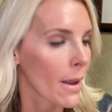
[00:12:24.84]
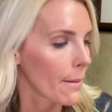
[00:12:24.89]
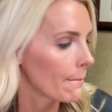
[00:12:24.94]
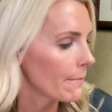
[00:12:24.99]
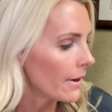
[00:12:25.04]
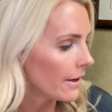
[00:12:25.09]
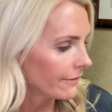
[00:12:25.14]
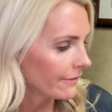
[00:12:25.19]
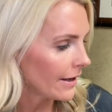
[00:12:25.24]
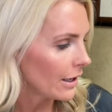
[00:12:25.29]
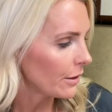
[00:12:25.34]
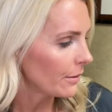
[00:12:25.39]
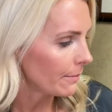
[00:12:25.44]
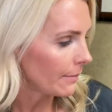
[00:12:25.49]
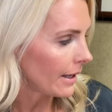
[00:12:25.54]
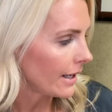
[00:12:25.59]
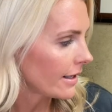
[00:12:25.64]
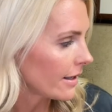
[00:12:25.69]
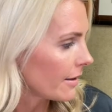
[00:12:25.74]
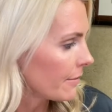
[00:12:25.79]
buff out
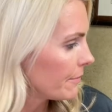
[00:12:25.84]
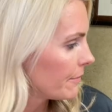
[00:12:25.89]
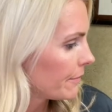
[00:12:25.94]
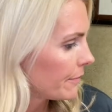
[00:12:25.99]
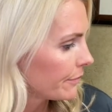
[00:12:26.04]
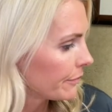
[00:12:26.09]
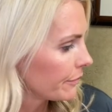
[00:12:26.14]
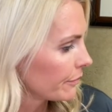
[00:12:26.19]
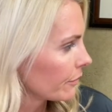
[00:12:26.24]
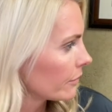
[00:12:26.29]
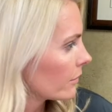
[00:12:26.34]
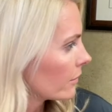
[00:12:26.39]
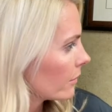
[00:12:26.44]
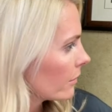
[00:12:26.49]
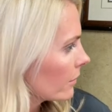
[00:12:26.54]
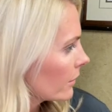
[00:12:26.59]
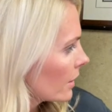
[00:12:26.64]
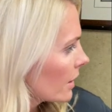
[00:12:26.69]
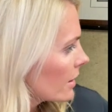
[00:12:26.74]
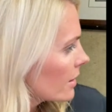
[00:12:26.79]
my
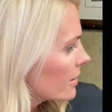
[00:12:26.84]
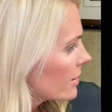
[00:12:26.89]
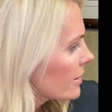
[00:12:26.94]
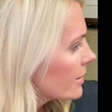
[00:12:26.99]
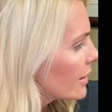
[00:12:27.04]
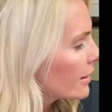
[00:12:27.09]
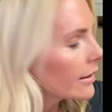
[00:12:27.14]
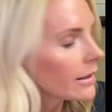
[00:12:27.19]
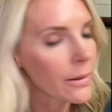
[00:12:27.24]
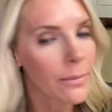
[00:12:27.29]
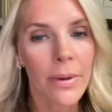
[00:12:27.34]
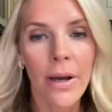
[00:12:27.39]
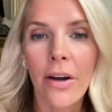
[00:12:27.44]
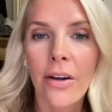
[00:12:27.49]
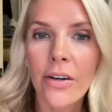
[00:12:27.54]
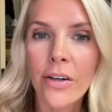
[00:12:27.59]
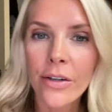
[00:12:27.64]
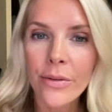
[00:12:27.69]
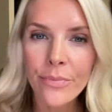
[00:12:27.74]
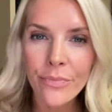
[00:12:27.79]
setting
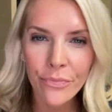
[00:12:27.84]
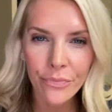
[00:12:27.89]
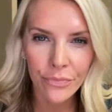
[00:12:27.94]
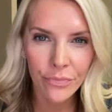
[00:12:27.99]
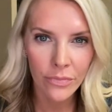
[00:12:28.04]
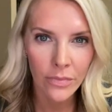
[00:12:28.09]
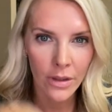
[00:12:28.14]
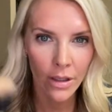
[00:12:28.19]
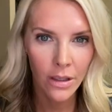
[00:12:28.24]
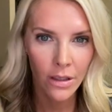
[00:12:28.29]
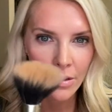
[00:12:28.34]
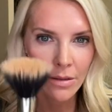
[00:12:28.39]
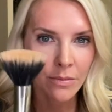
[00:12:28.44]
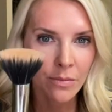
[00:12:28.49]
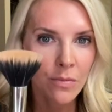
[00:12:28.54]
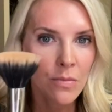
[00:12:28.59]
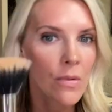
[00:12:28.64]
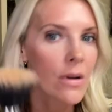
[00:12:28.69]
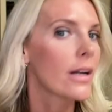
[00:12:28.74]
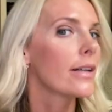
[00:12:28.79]
powder.
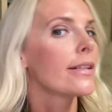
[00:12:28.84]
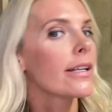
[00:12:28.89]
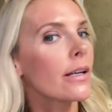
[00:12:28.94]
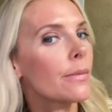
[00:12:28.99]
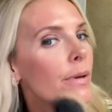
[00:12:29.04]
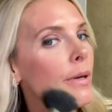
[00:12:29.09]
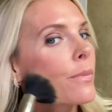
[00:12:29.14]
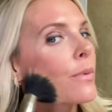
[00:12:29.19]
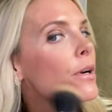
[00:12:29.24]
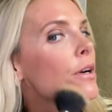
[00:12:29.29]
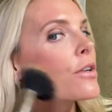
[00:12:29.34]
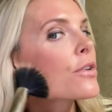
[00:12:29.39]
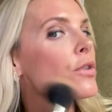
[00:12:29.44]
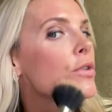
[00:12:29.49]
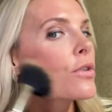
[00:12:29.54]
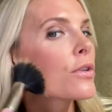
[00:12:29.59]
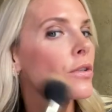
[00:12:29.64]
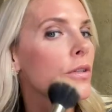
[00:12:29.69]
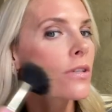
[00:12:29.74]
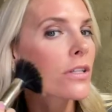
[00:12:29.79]
I take a big brush,
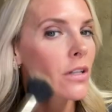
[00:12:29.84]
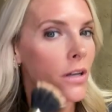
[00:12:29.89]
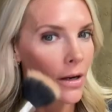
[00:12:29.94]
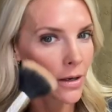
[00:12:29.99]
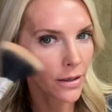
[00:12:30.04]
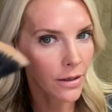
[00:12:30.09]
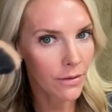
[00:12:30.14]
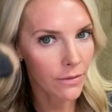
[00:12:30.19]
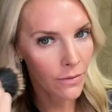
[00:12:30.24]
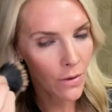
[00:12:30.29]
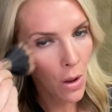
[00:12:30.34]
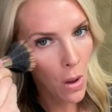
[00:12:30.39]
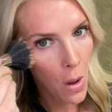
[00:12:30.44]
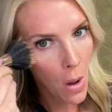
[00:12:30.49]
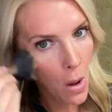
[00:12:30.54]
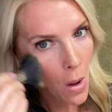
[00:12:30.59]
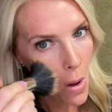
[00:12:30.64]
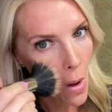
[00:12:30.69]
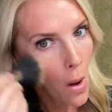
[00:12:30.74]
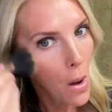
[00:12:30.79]
it just kind of,
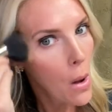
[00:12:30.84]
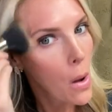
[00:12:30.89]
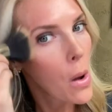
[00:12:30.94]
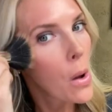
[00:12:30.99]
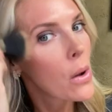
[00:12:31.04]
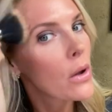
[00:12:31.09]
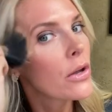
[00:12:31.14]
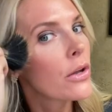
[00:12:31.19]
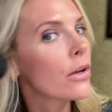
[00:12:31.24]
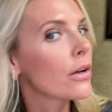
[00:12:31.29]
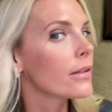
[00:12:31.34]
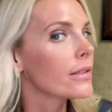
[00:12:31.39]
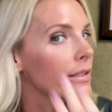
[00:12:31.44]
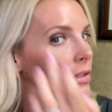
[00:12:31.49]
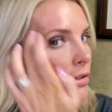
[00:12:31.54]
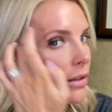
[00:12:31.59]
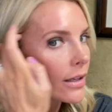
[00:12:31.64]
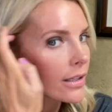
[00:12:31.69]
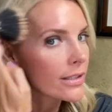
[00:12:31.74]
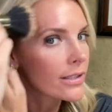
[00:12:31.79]
you can
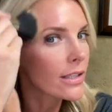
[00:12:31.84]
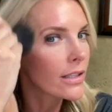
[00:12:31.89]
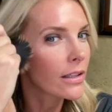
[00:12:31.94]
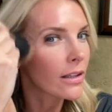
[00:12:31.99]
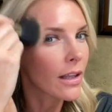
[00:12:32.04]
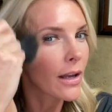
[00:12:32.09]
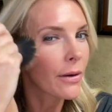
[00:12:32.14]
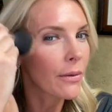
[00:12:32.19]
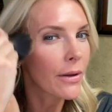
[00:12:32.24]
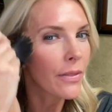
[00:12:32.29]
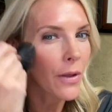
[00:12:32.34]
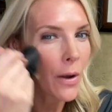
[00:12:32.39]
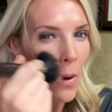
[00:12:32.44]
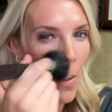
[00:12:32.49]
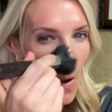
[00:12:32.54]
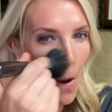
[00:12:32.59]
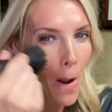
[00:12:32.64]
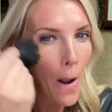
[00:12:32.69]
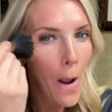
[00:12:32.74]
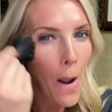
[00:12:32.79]
still kind of see the line right there.
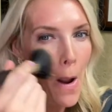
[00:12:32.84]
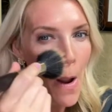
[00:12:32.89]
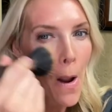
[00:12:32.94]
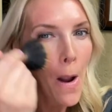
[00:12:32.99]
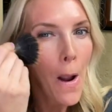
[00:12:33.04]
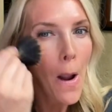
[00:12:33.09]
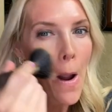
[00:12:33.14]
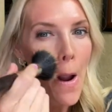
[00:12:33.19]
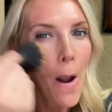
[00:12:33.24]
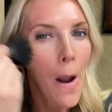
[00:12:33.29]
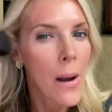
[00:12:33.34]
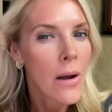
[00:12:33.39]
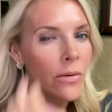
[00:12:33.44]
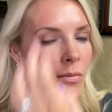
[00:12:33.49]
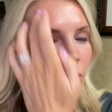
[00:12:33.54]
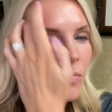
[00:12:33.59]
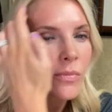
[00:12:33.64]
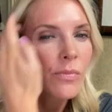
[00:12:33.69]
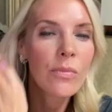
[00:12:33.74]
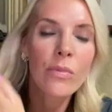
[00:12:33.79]

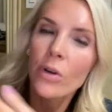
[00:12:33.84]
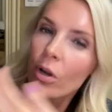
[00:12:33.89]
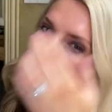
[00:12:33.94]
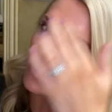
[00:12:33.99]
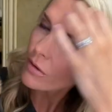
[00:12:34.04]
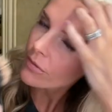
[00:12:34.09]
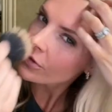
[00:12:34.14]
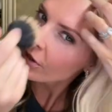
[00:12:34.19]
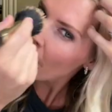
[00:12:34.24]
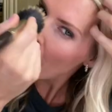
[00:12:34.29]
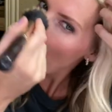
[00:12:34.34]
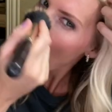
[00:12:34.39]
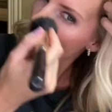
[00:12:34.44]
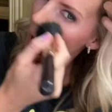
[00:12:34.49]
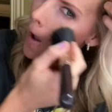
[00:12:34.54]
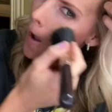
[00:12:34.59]
Go over it,